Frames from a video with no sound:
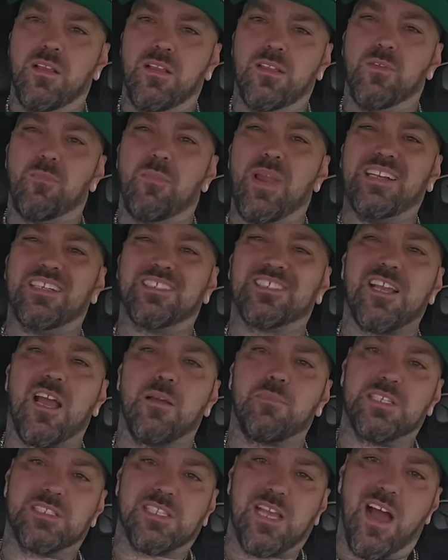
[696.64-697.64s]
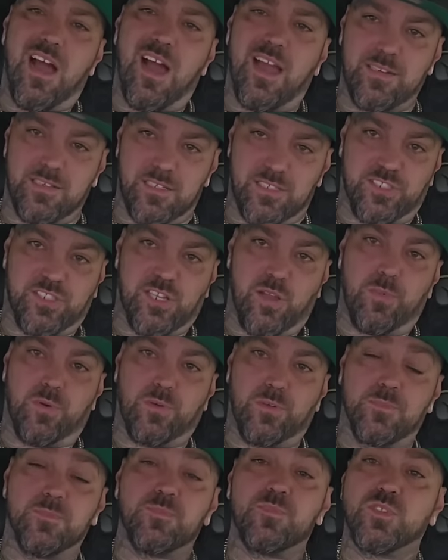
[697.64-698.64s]
The maintenance shop gets hot in the
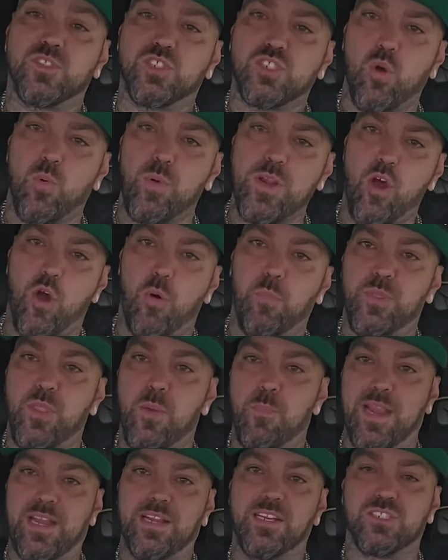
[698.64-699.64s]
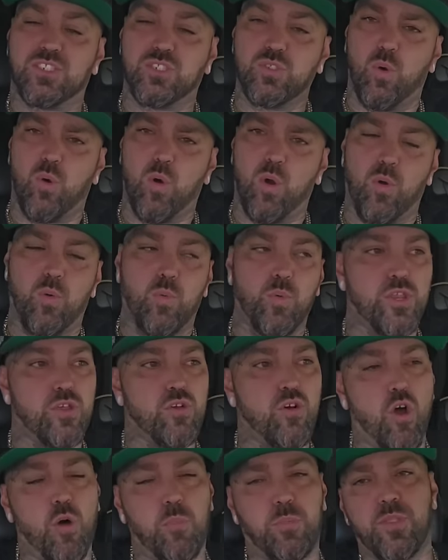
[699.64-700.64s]
summer, so we open the maintenance door. When you
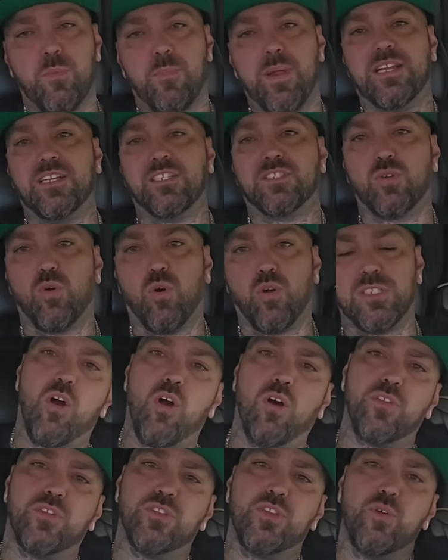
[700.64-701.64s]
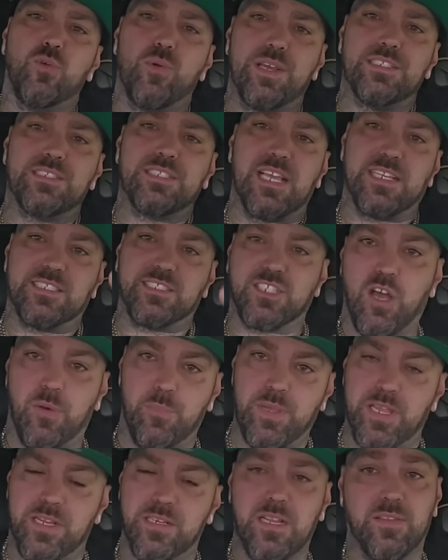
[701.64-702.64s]
open the maintenance door, all the new intakes come
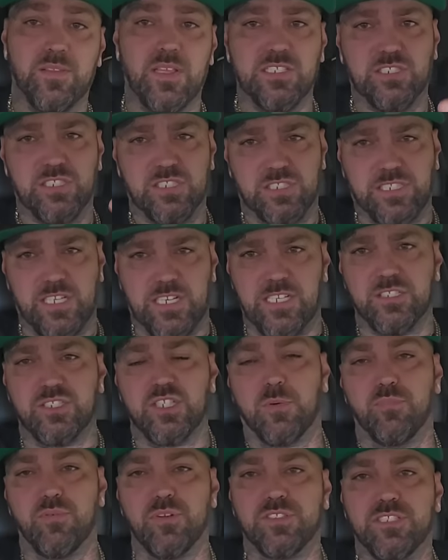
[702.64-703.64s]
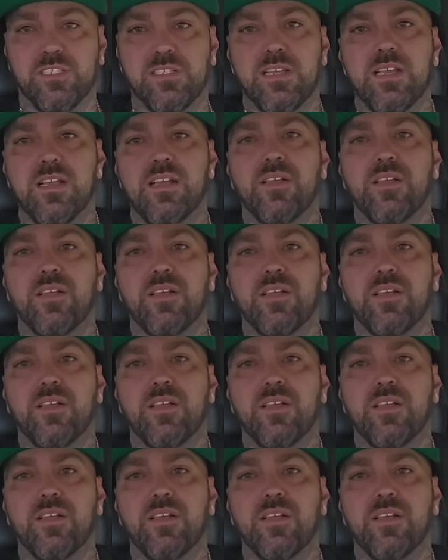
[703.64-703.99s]
in and they just get into the prison.